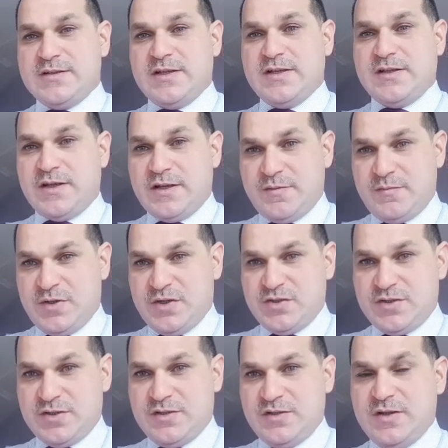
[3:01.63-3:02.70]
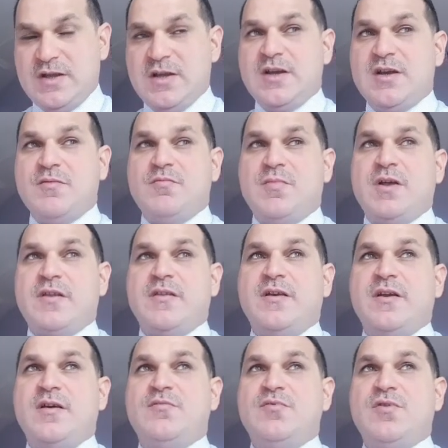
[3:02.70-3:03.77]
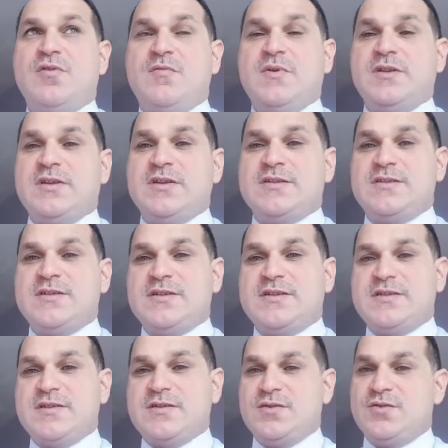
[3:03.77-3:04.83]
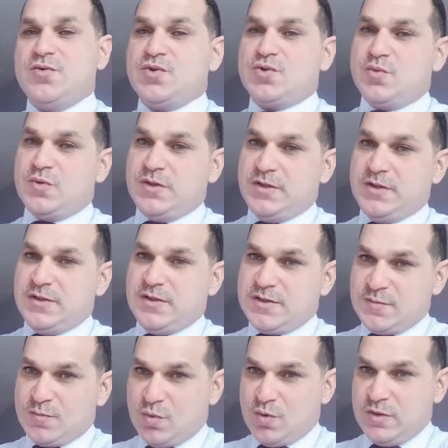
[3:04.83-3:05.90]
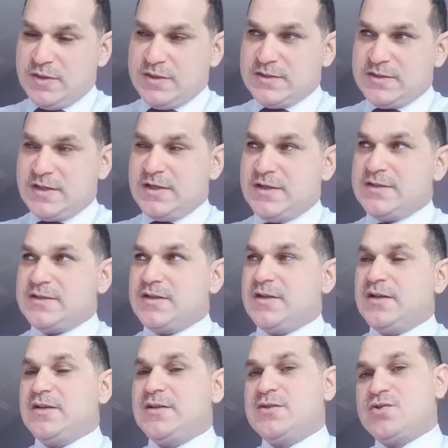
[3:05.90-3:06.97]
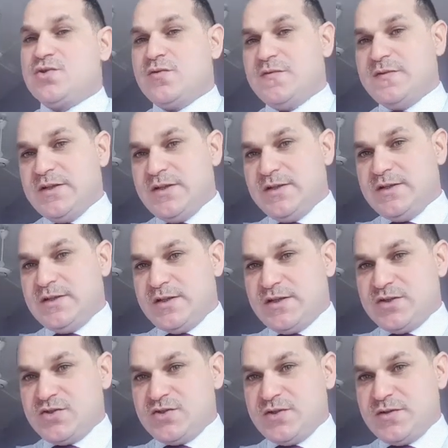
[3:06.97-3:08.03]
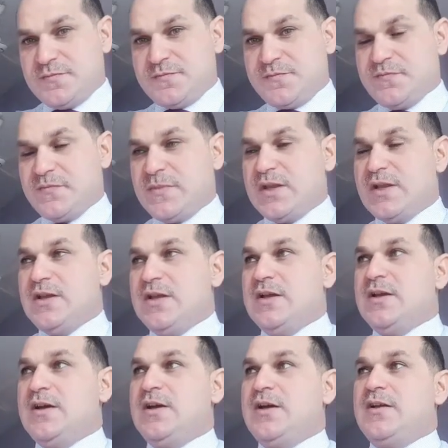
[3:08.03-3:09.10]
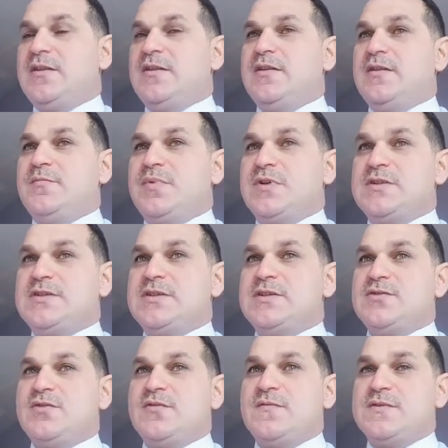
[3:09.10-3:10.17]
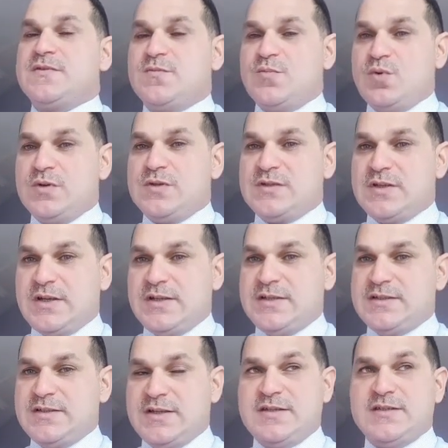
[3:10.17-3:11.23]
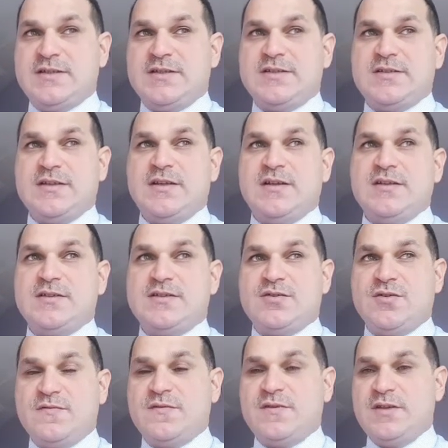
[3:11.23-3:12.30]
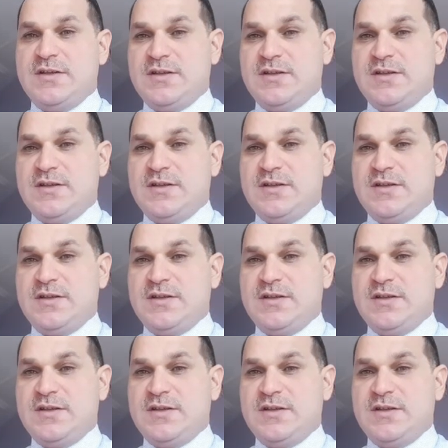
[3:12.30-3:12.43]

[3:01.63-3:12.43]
that I mentioned. But the abnormal testis usually small in size and soft in texture. And the presence of a small size testis and soft